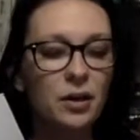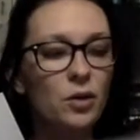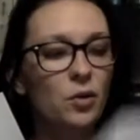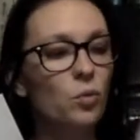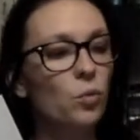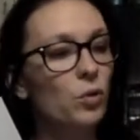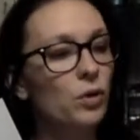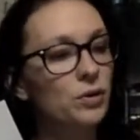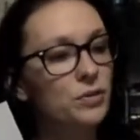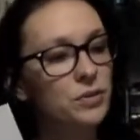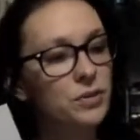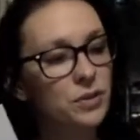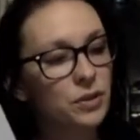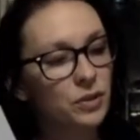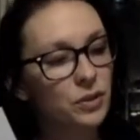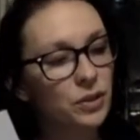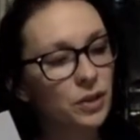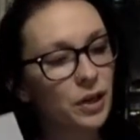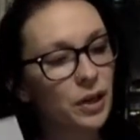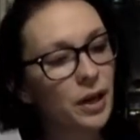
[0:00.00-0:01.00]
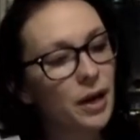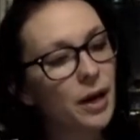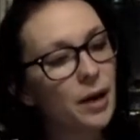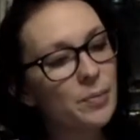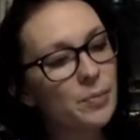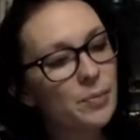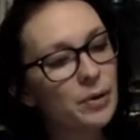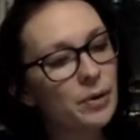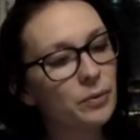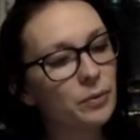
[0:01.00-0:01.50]
words to look up.
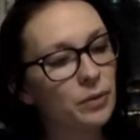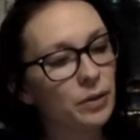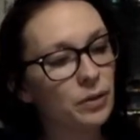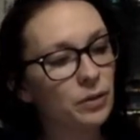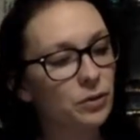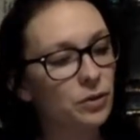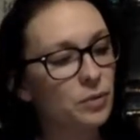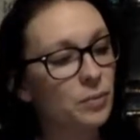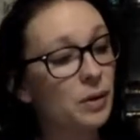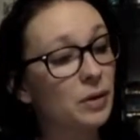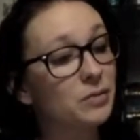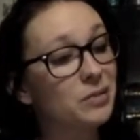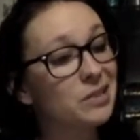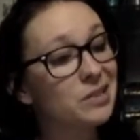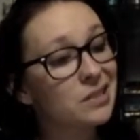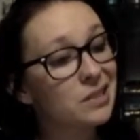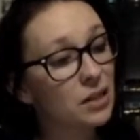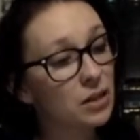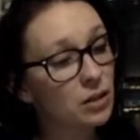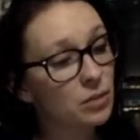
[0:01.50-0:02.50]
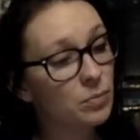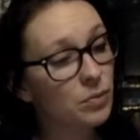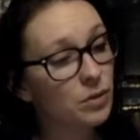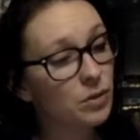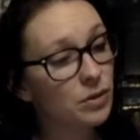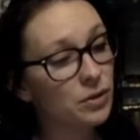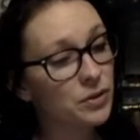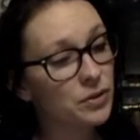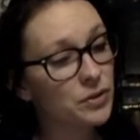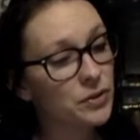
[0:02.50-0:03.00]
We learned about
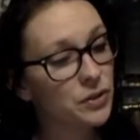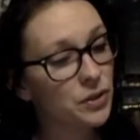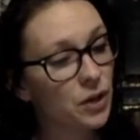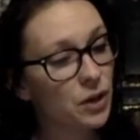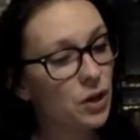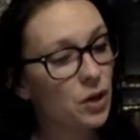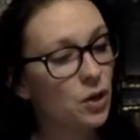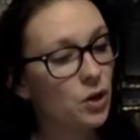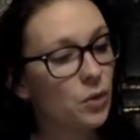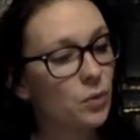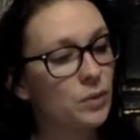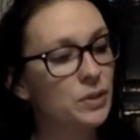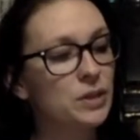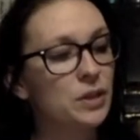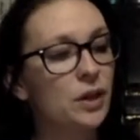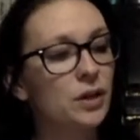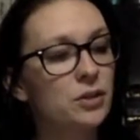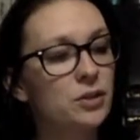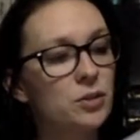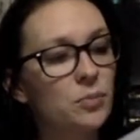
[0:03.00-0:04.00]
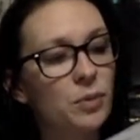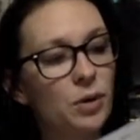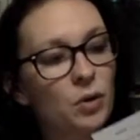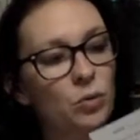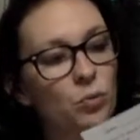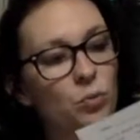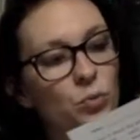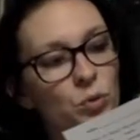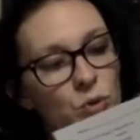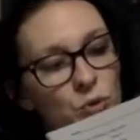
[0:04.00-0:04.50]
syllables. We talked
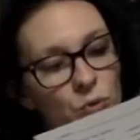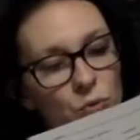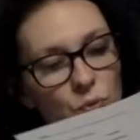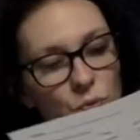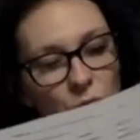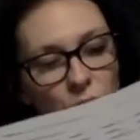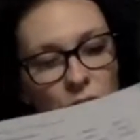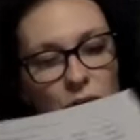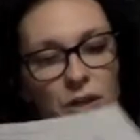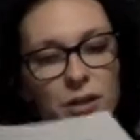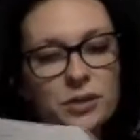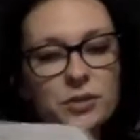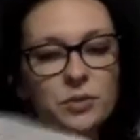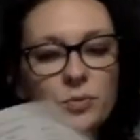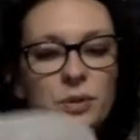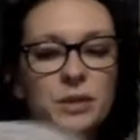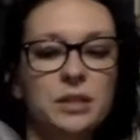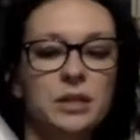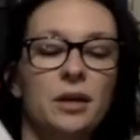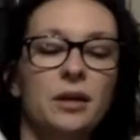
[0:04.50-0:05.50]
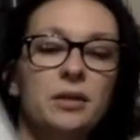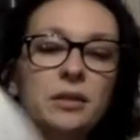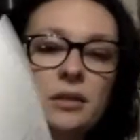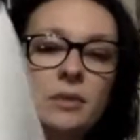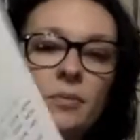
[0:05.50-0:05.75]
about root words. We talked